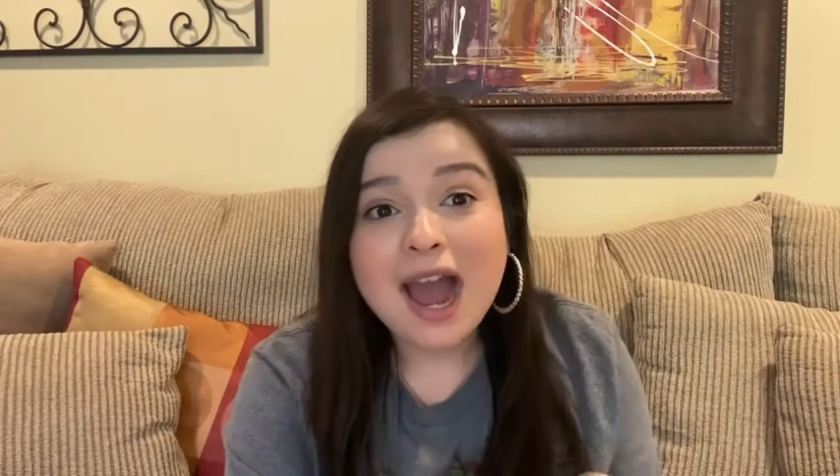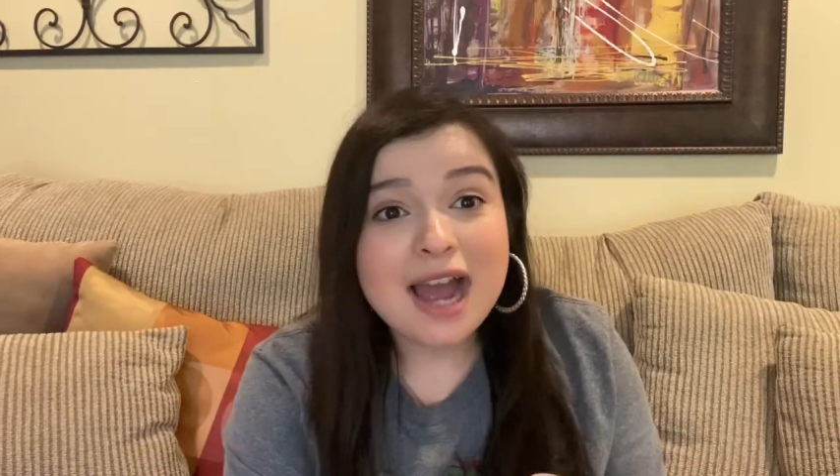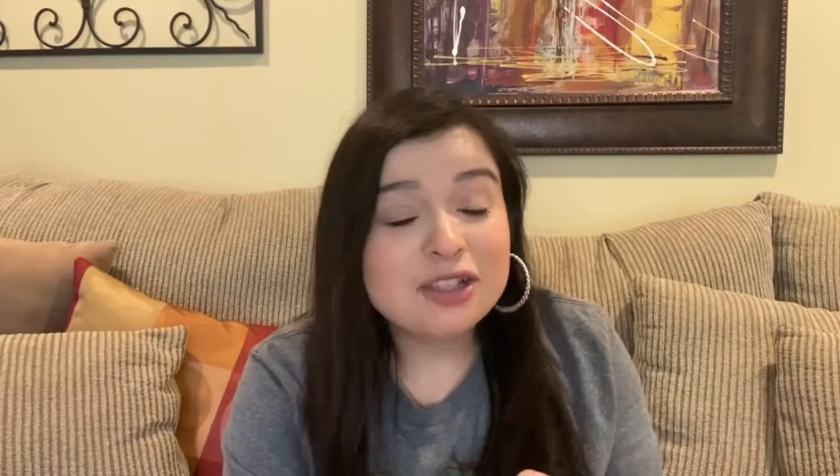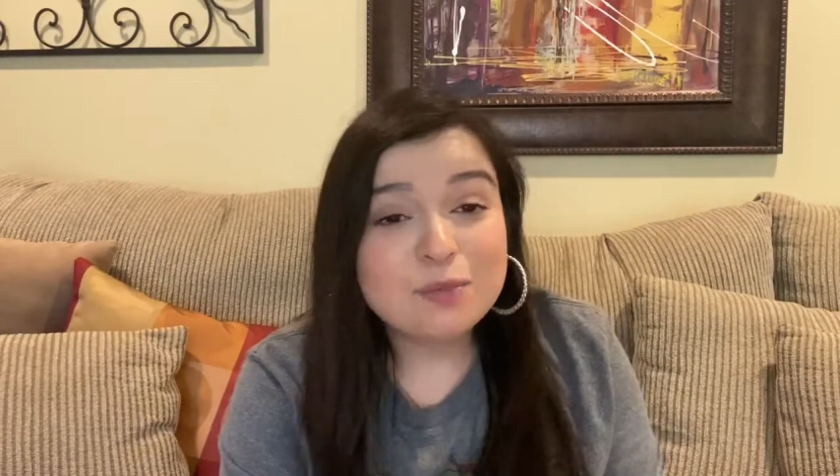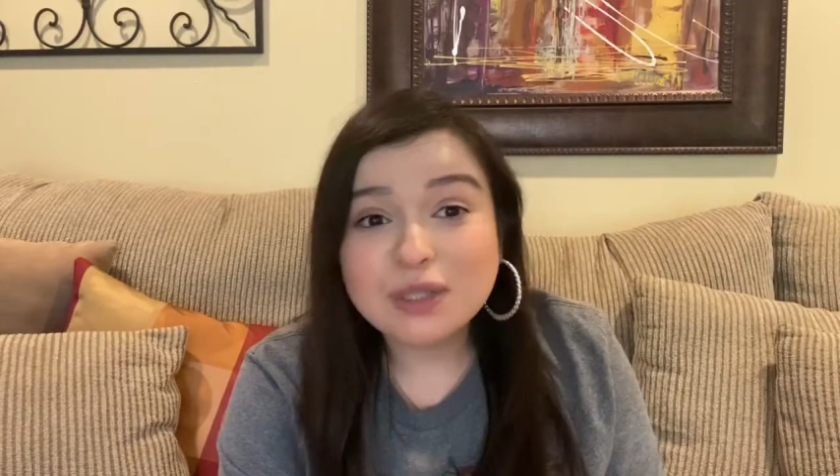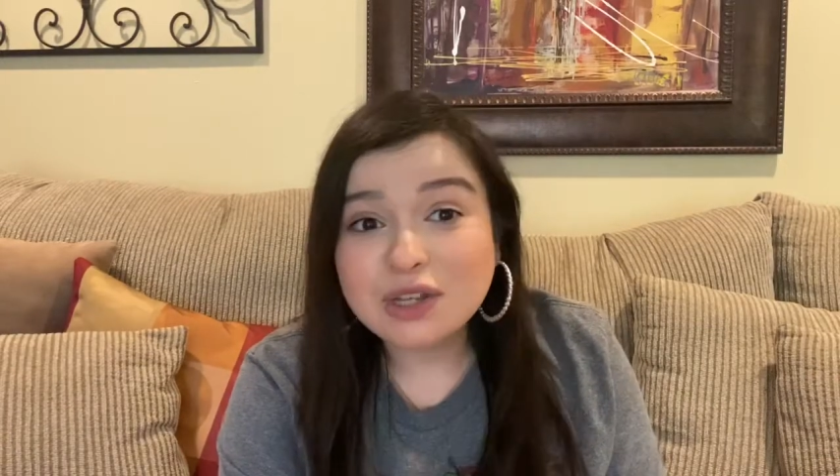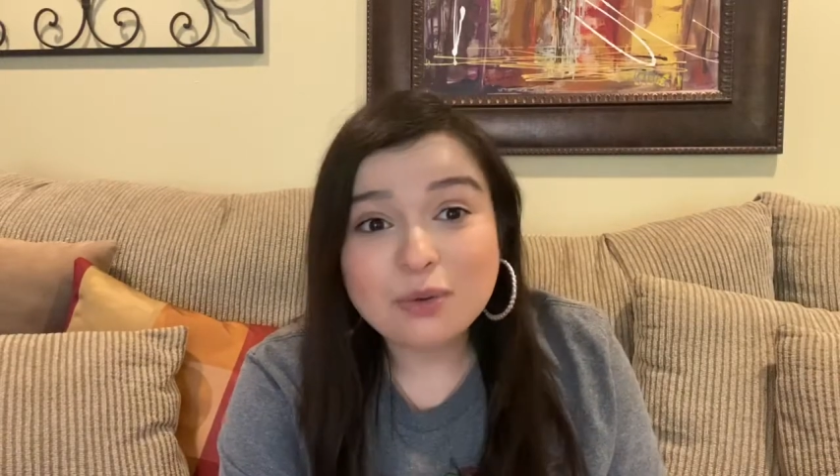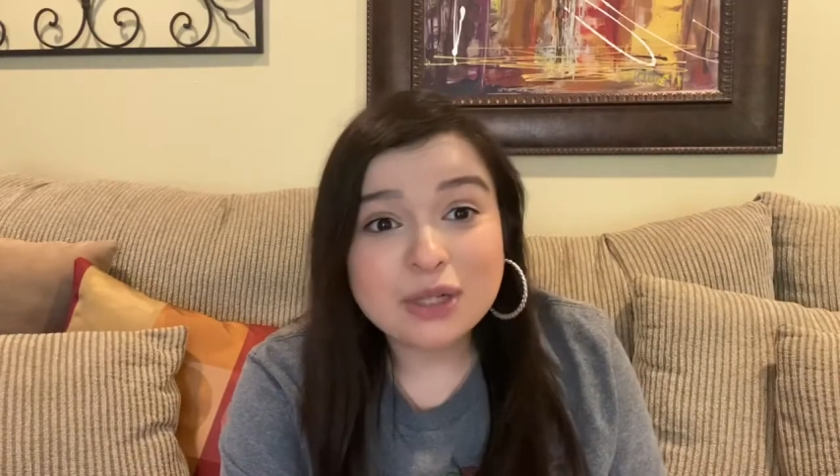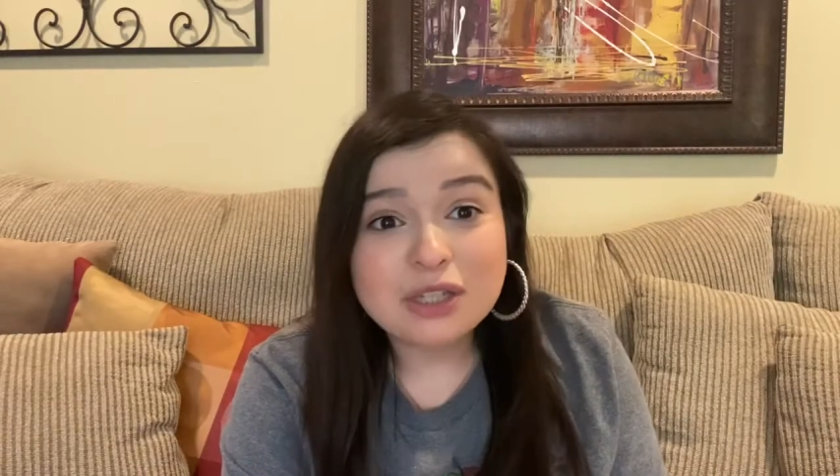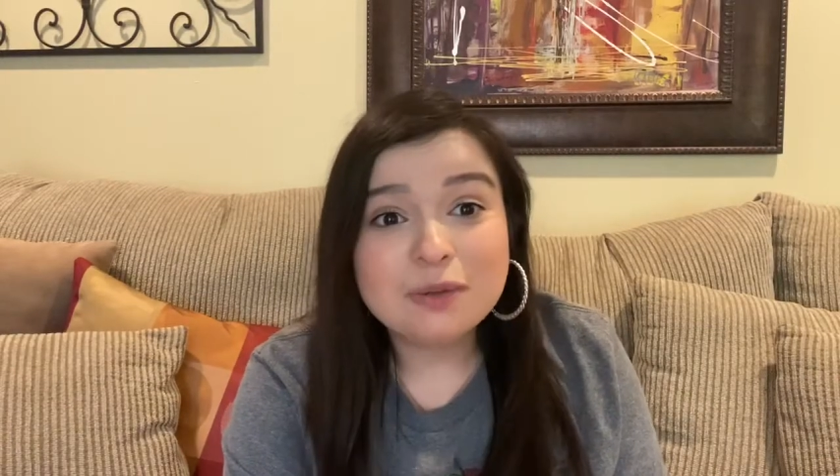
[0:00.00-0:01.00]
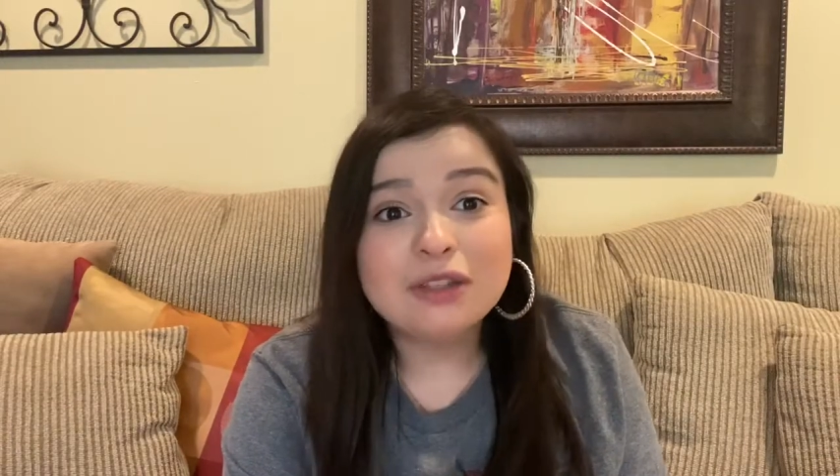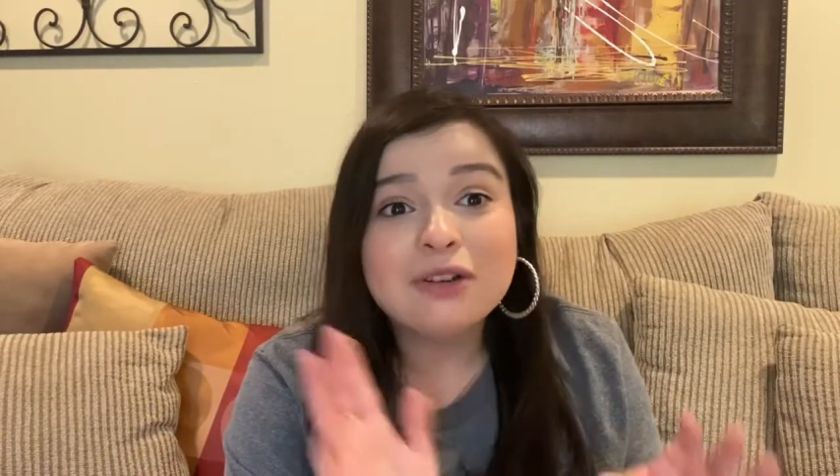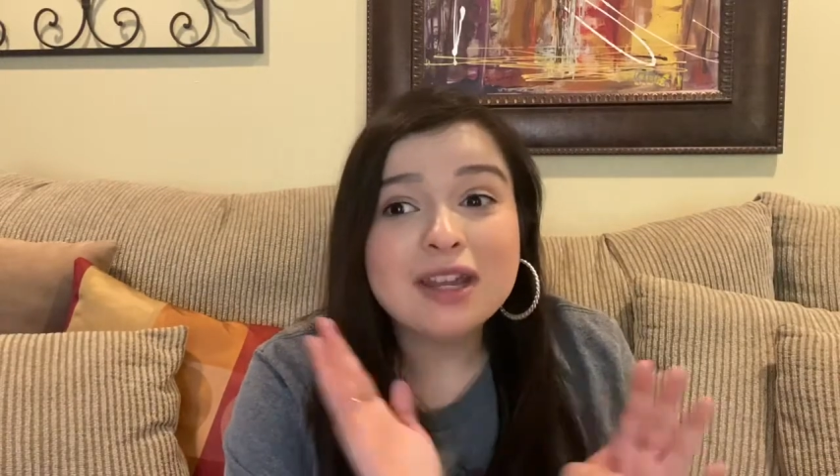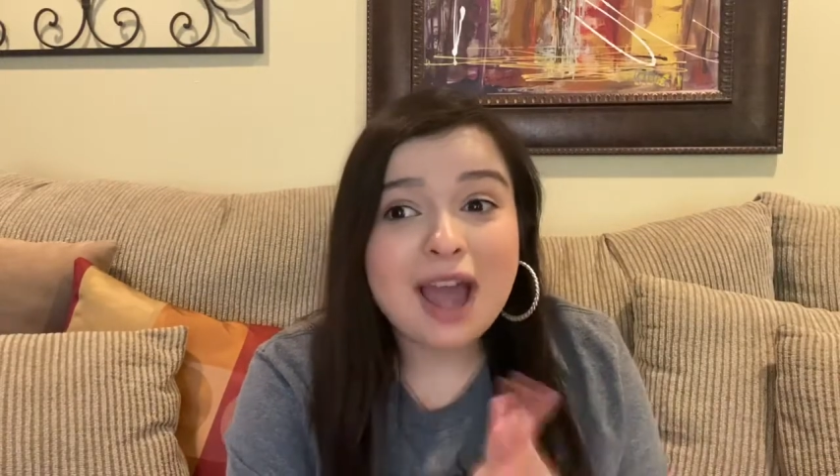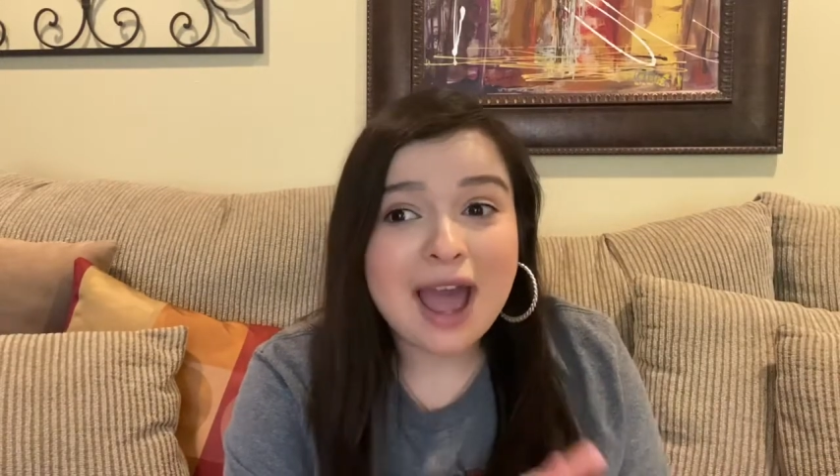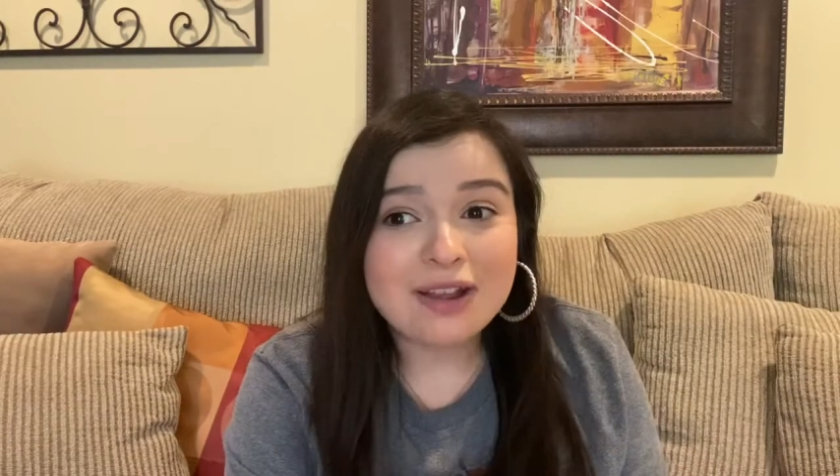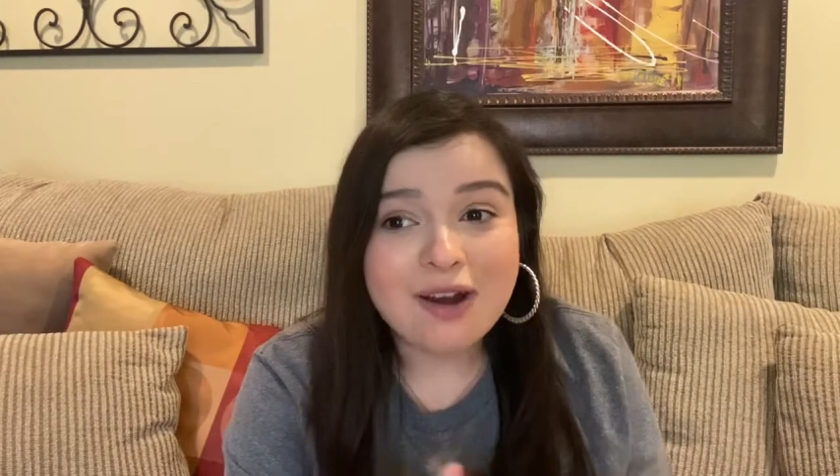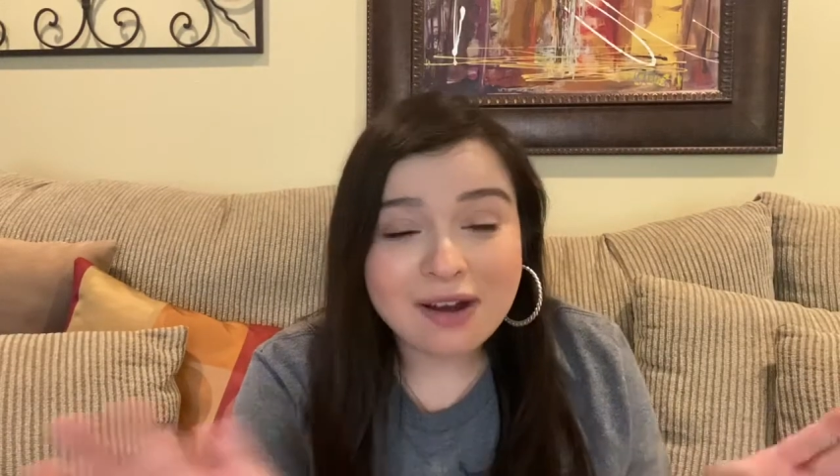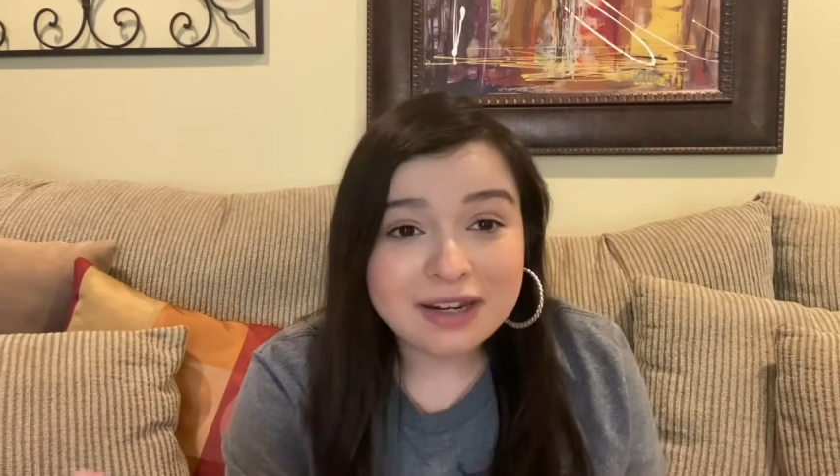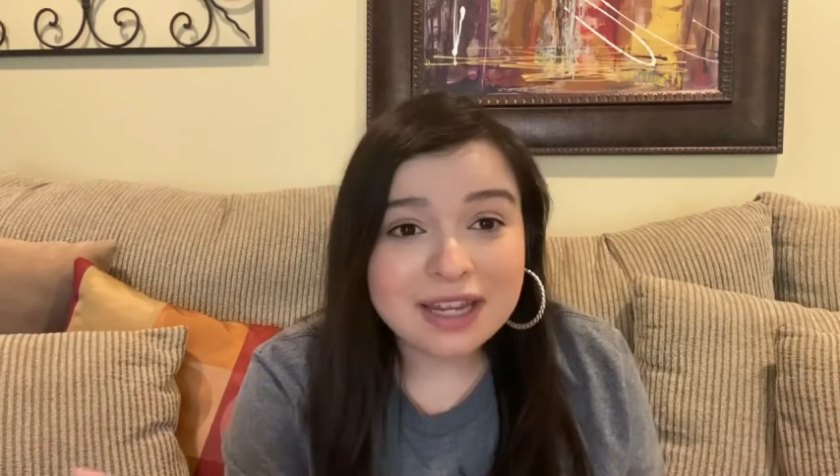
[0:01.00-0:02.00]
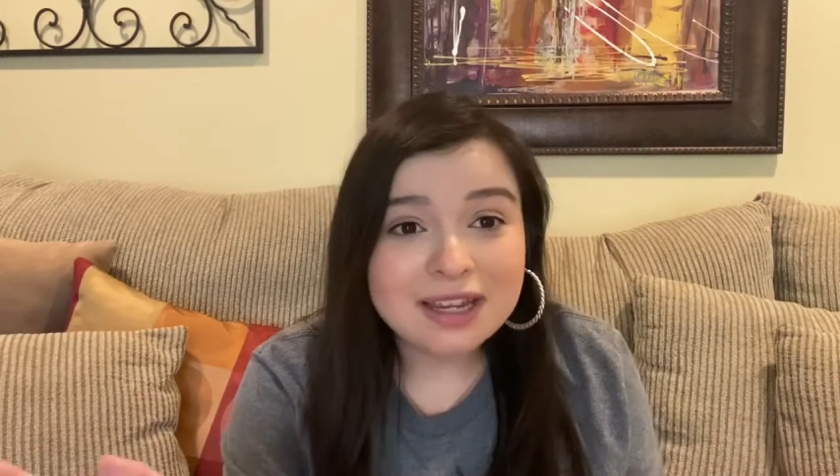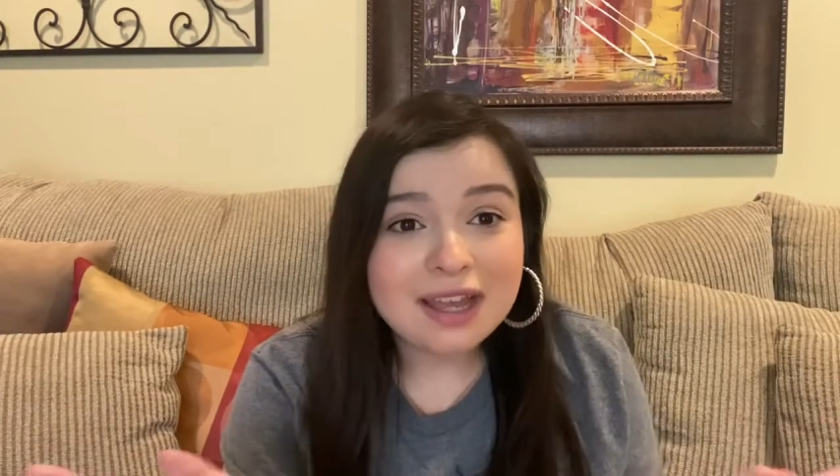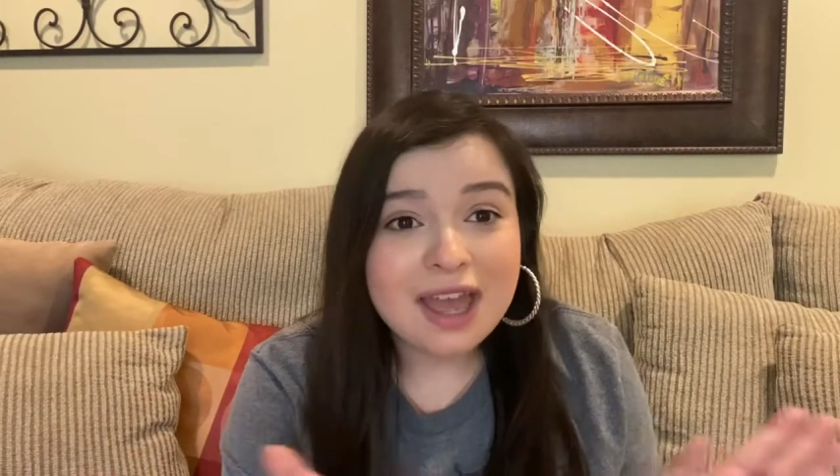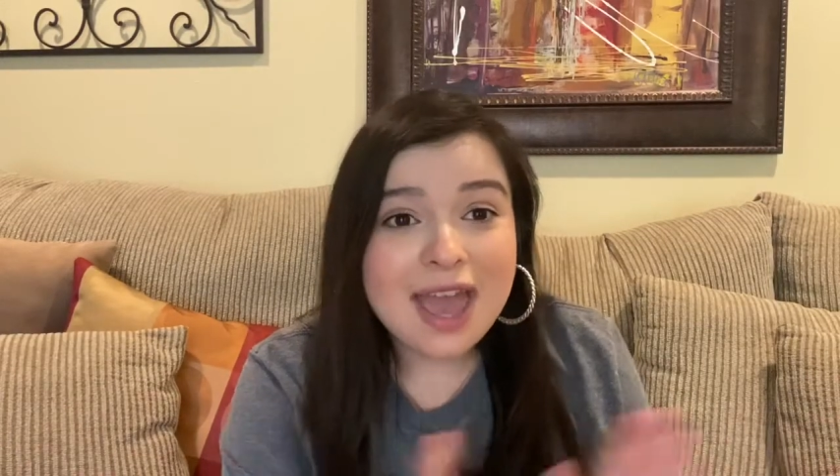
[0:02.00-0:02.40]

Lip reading: High School Musical 1, 2, and 3, iconic.